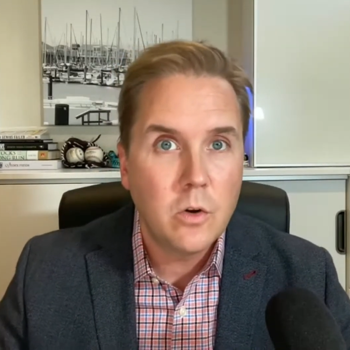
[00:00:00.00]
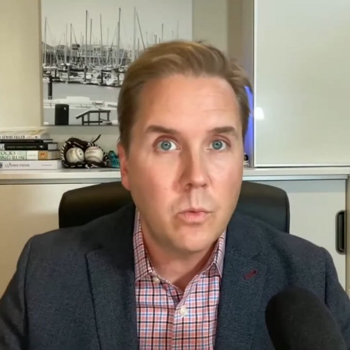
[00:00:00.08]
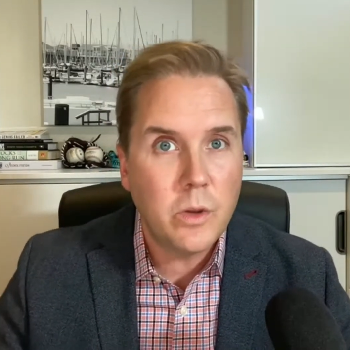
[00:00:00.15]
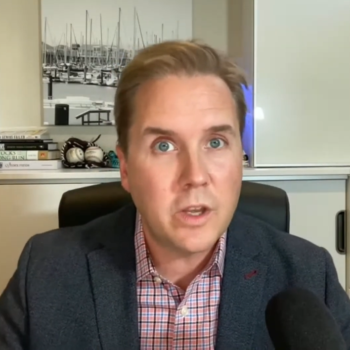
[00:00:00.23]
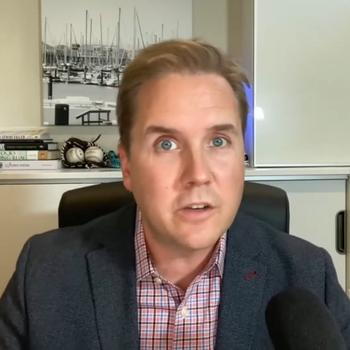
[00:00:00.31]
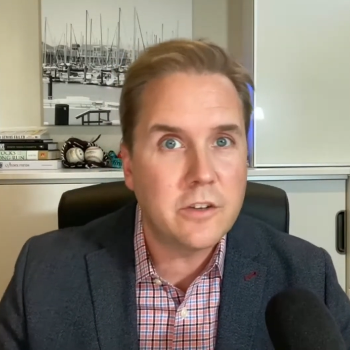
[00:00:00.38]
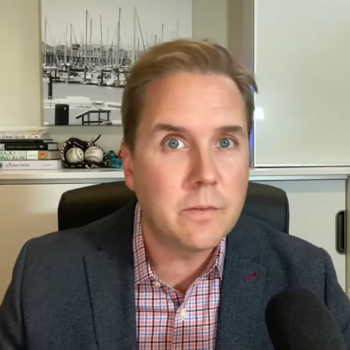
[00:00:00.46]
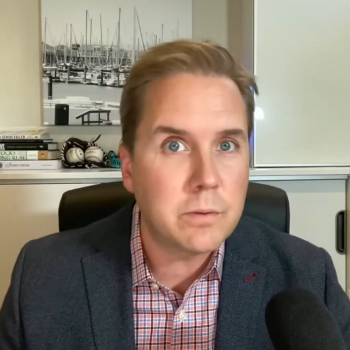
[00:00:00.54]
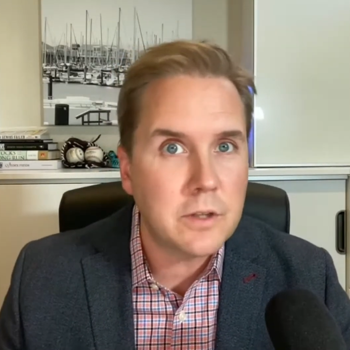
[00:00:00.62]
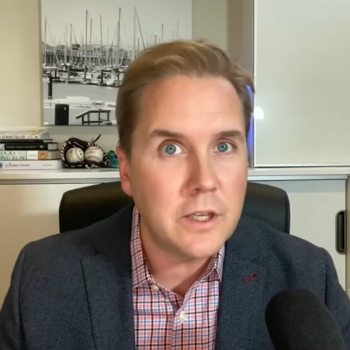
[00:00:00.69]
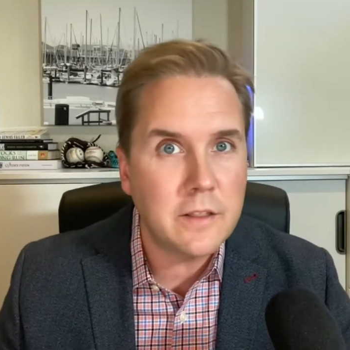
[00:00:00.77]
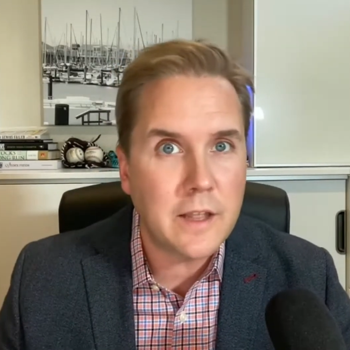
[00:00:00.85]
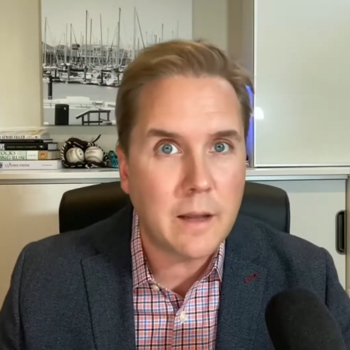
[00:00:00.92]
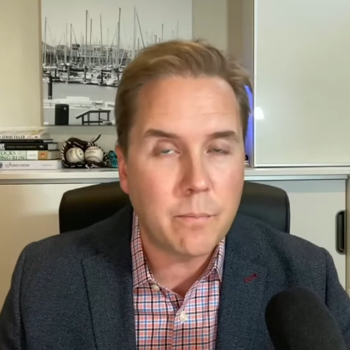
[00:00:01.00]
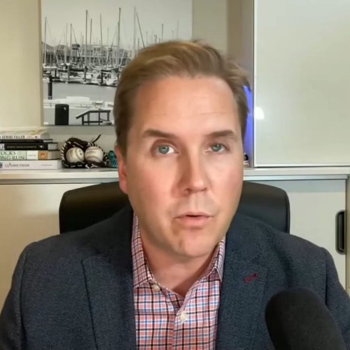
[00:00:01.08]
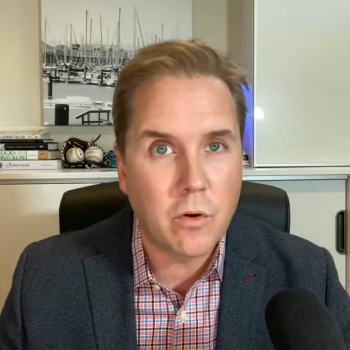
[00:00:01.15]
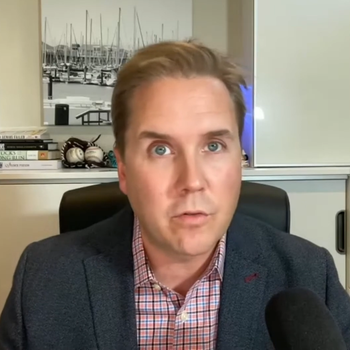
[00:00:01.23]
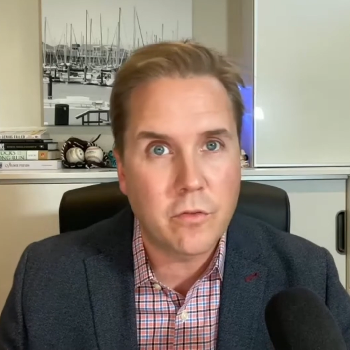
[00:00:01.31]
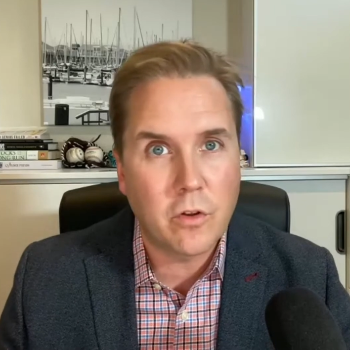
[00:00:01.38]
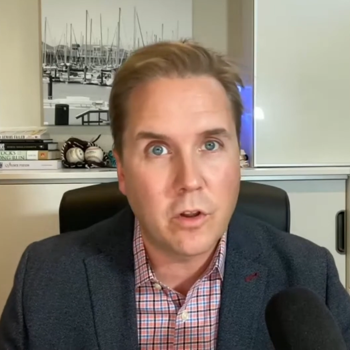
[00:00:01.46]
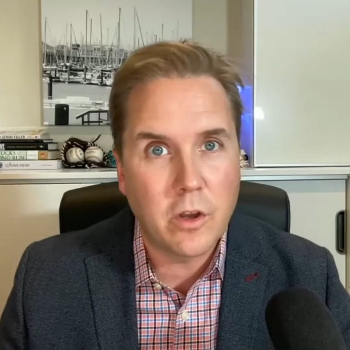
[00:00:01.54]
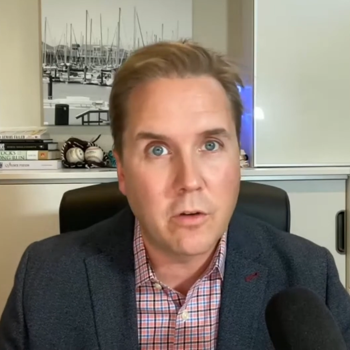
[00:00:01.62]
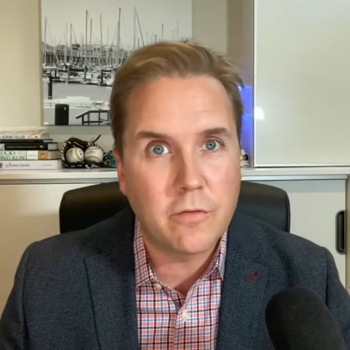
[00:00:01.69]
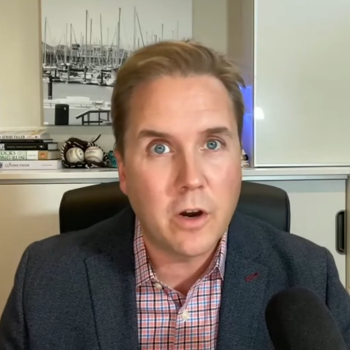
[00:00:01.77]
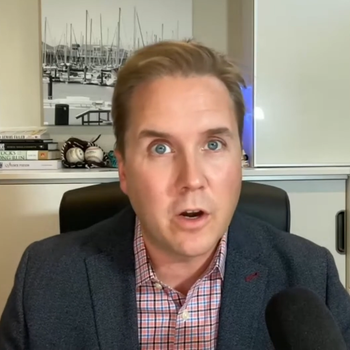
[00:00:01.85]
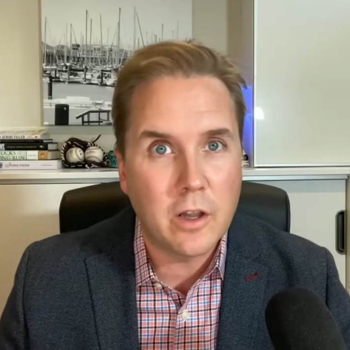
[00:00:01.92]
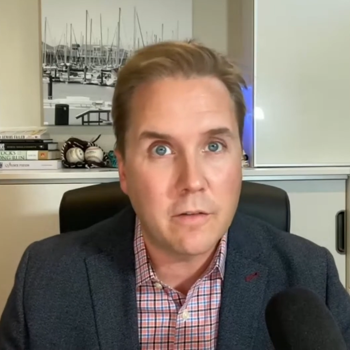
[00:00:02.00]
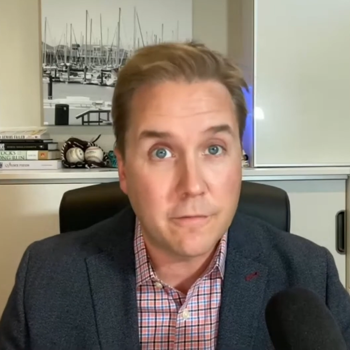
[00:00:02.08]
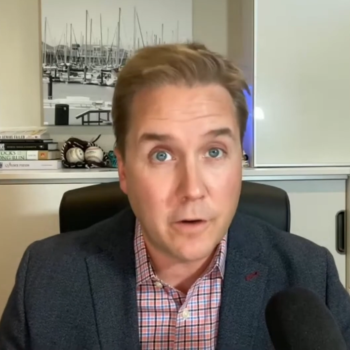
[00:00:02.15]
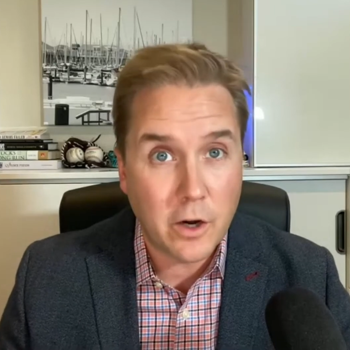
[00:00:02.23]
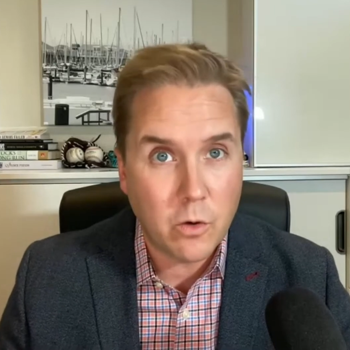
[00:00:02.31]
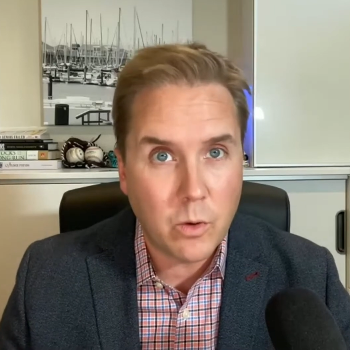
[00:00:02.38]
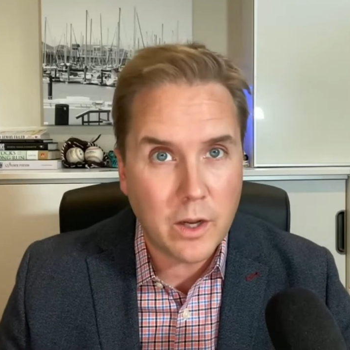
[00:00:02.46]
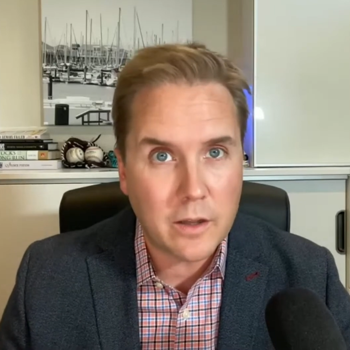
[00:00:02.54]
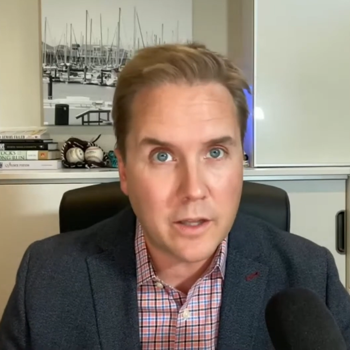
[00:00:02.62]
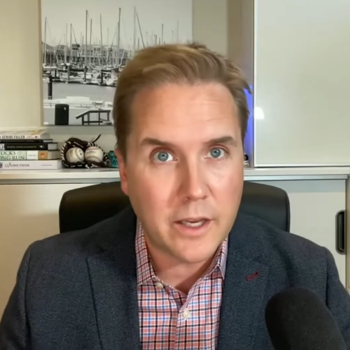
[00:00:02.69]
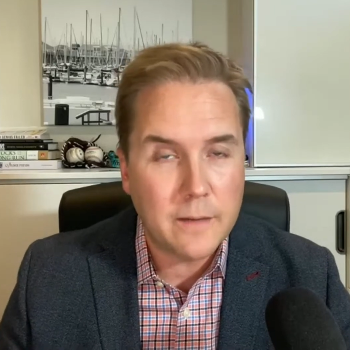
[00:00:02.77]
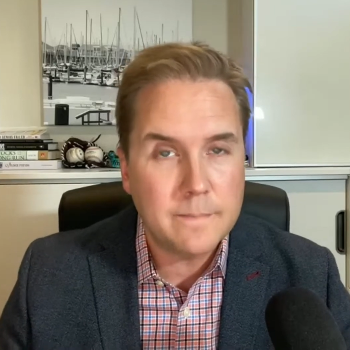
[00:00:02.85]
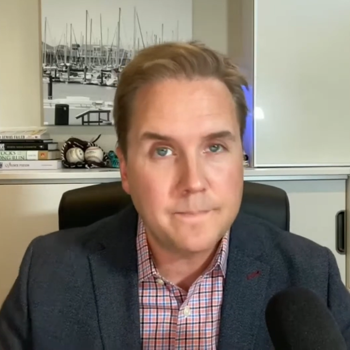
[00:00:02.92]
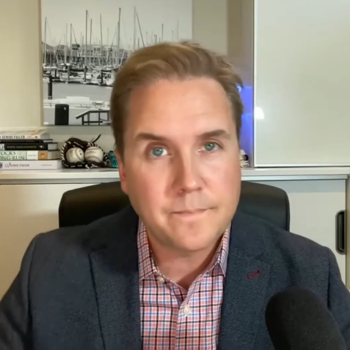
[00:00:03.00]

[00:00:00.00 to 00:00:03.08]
we could deplete that portfolio very, very quickly,